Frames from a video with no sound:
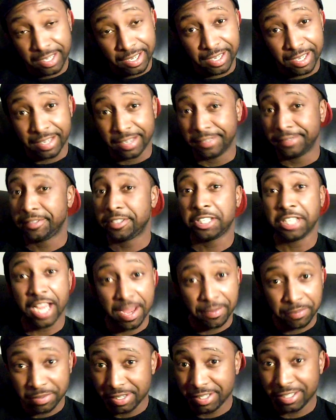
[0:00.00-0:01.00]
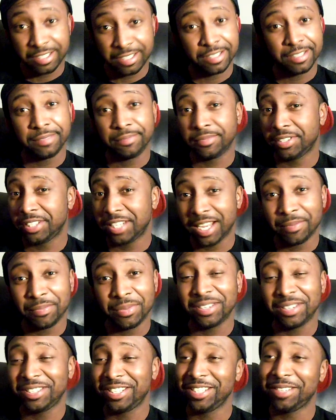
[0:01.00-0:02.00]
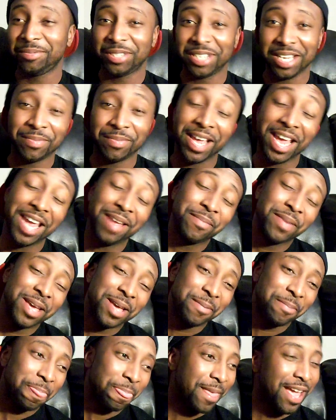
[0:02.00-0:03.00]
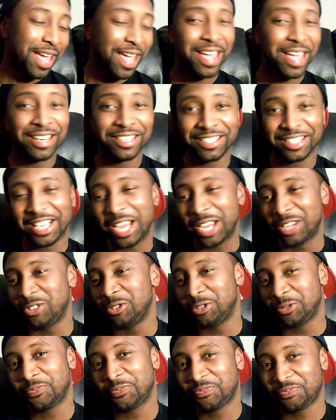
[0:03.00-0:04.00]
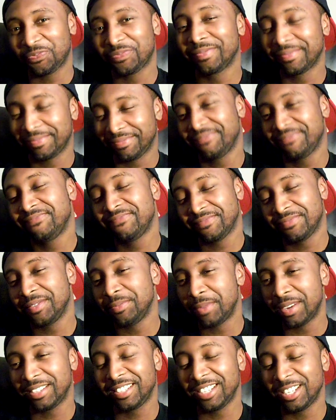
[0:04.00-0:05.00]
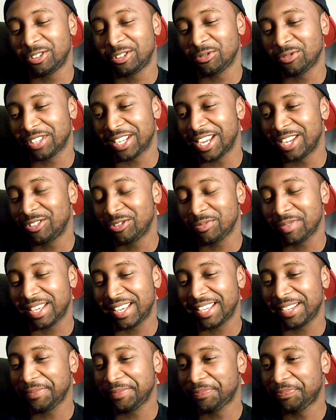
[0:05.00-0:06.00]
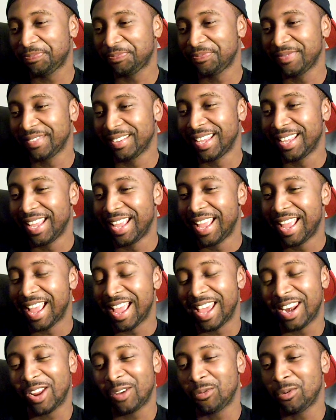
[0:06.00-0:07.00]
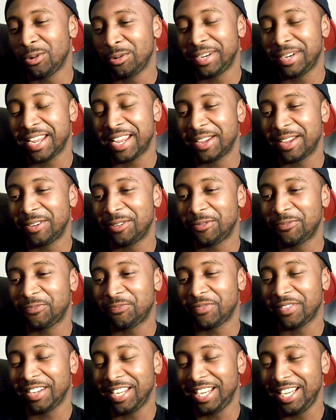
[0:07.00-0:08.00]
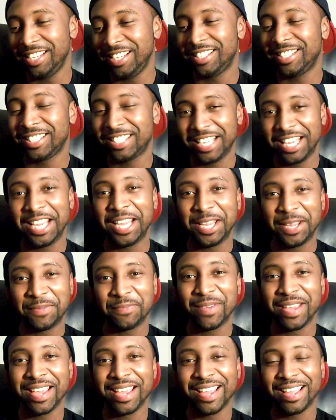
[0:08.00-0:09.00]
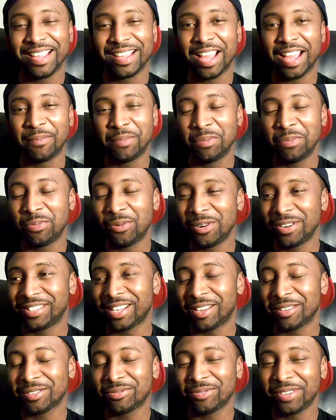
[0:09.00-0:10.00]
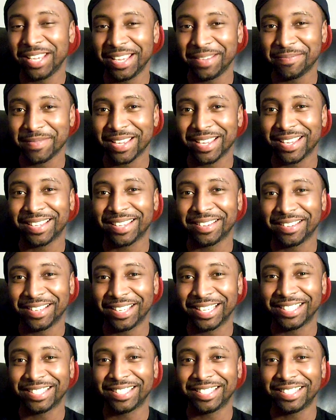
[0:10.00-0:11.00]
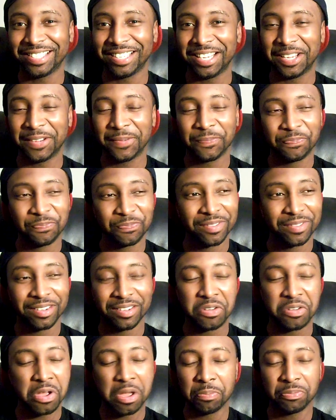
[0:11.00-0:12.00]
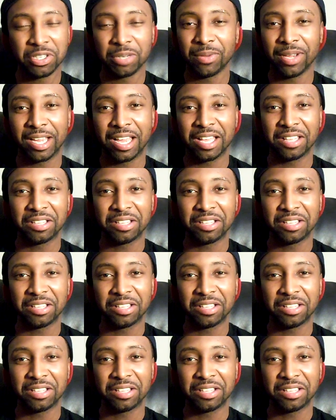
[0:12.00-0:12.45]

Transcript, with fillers: again, championship. Hey, man, I had a schedule, my central schedule, man. And I wrote down each team, man, how many points I was going to get against the team. Until